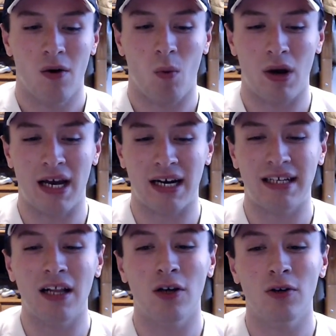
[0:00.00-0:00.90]
Juan
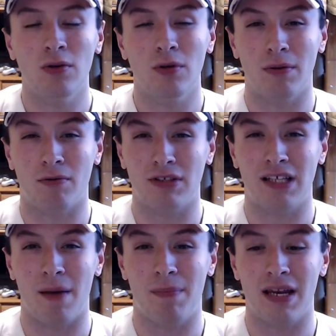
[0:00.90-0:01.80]
Agudelo and
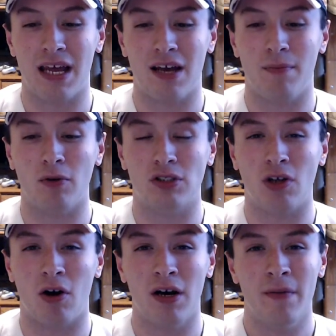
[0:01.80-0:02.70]
Cristian Pinilla both
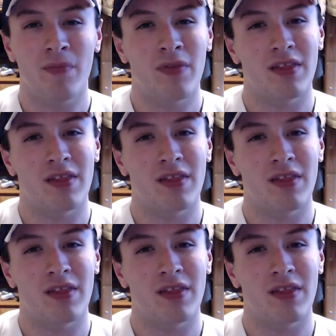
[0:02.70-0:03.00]
started.